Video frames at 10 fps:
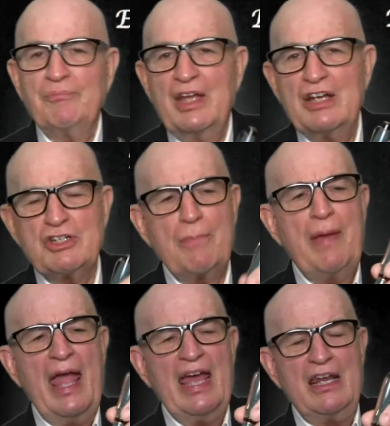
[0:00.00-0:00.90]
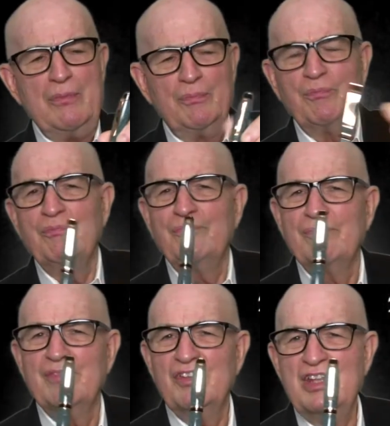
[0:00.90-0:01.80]
Here's a pen.
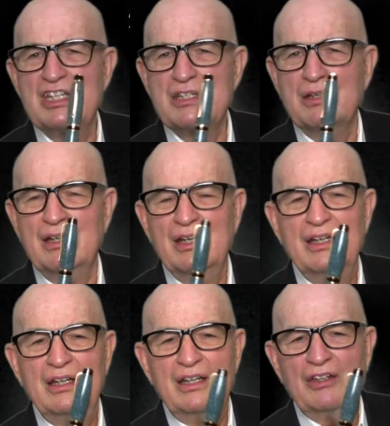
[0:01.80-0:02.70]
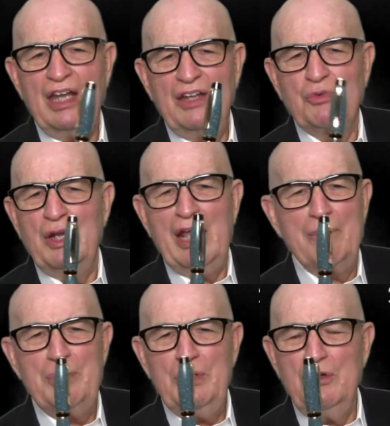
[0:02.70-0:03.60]
See this? It's really
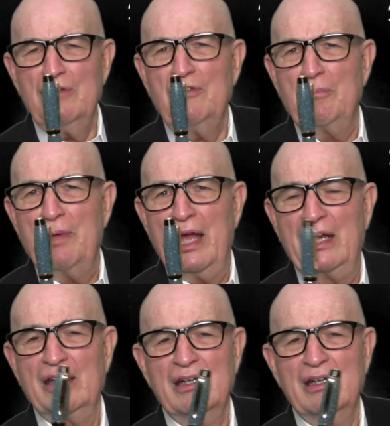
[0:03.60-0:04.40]
a beautiful pen.